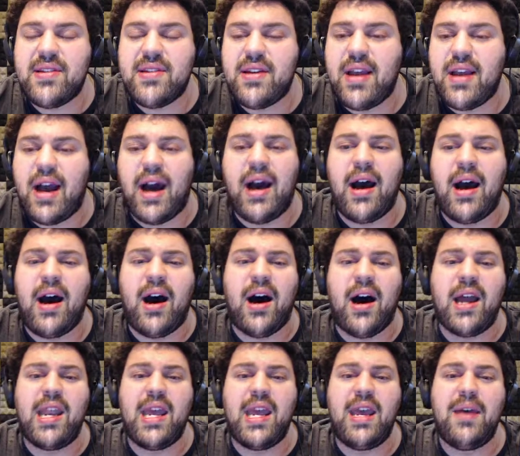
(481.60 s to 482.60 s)

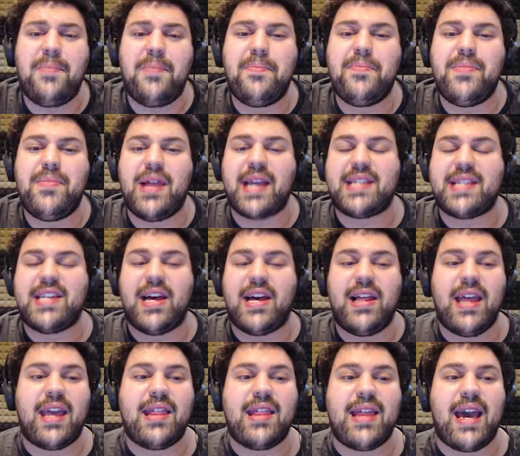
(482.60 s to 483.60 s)
on him, like
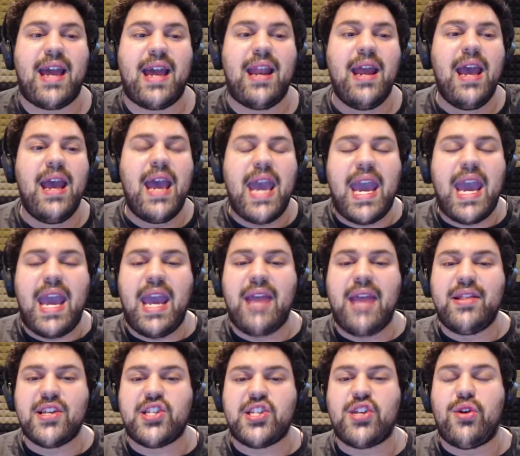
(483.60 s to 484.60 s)
telling that, hey,
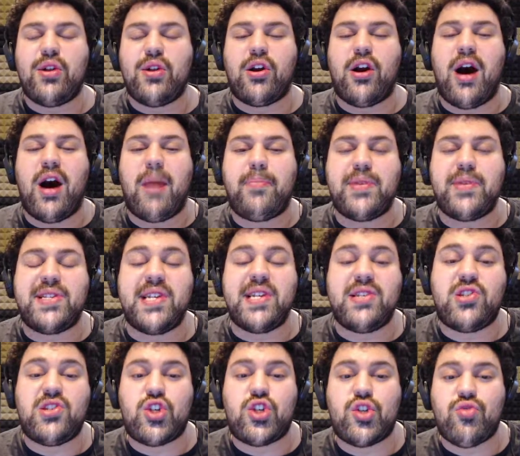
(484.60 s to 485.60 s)
the solar opposites
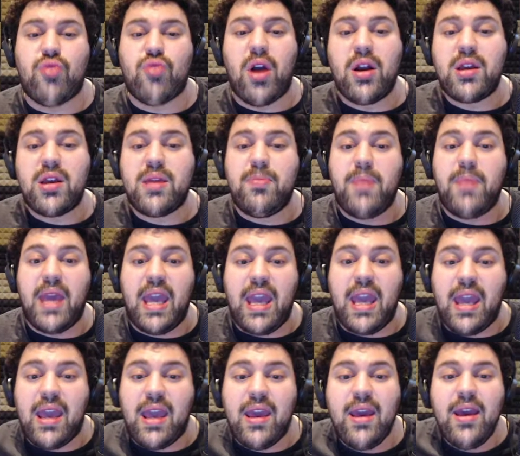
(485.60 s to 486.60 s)
shrunk
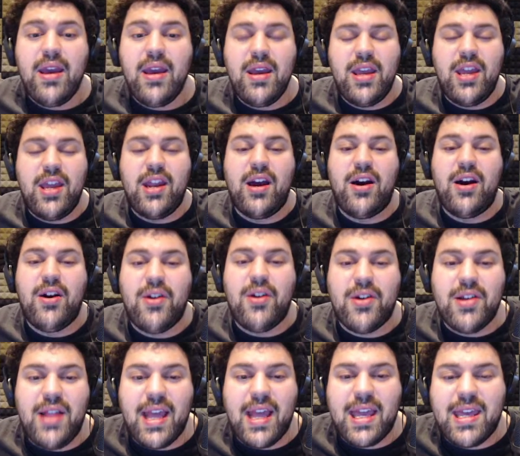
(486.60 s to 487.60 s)
me, or
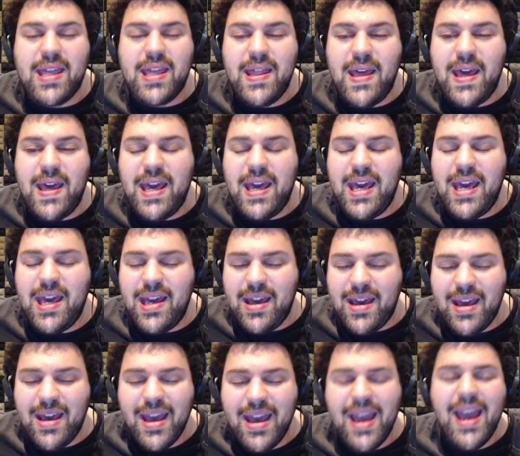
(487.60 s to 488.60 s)
like
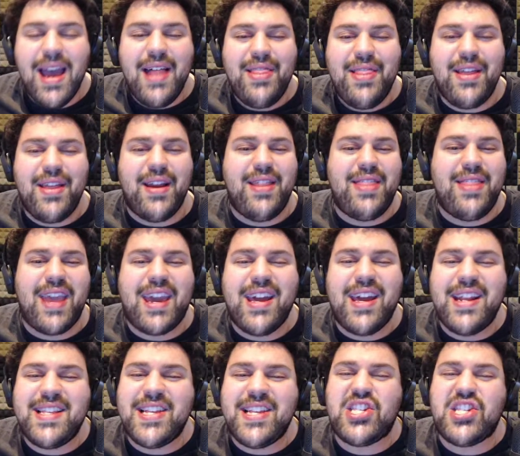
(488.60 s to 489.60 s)
they could
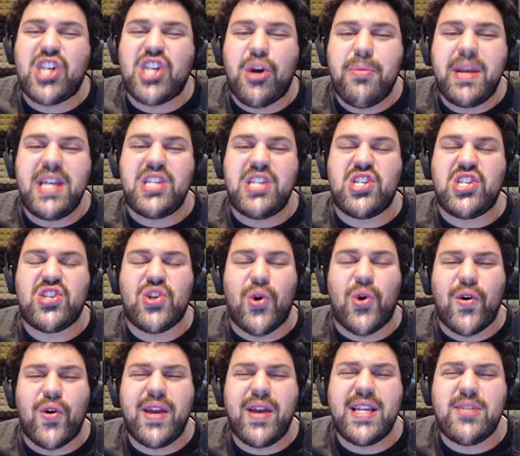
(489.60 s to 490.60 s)
have did so many
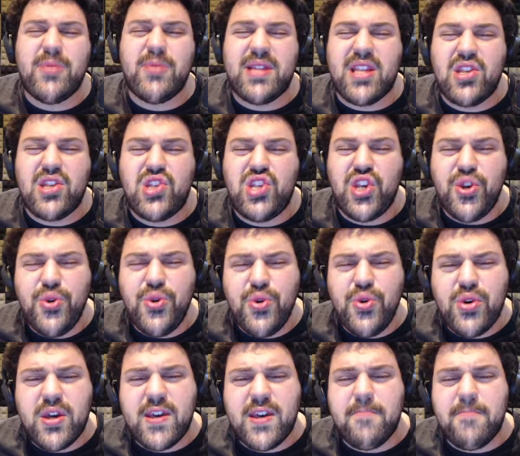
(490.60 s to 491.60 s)
stories with the
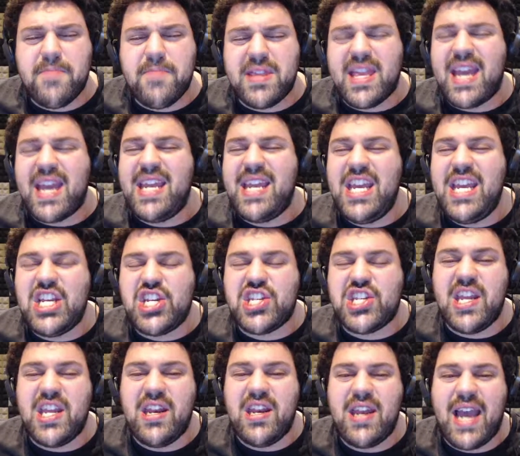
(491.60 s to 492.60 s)
Duke, but then he just
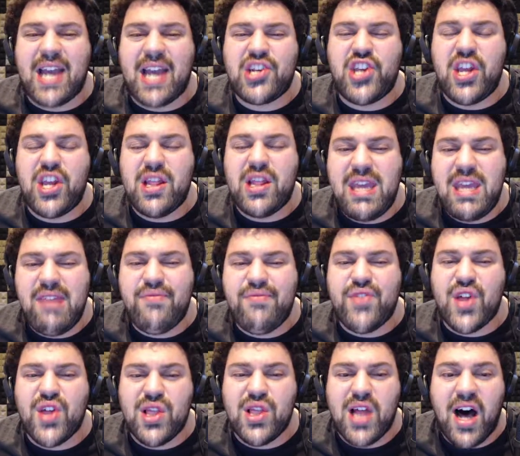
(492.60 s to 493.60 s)
didn't actually leave the
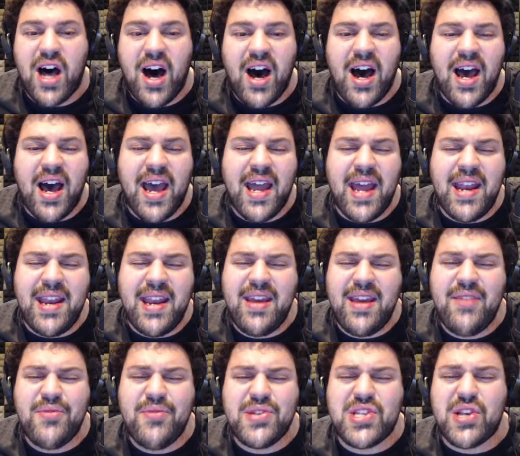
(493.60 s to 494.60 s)
lawn. It
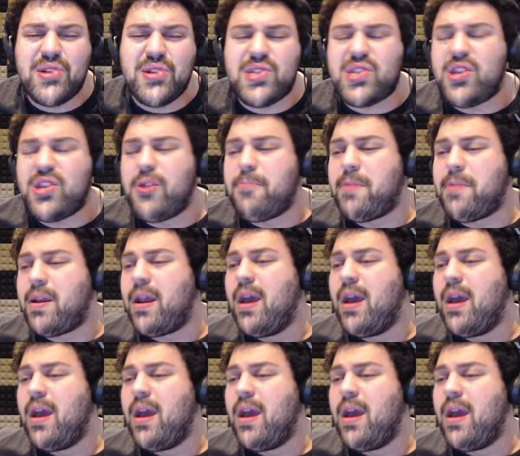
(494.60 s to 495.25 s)
was so stupid.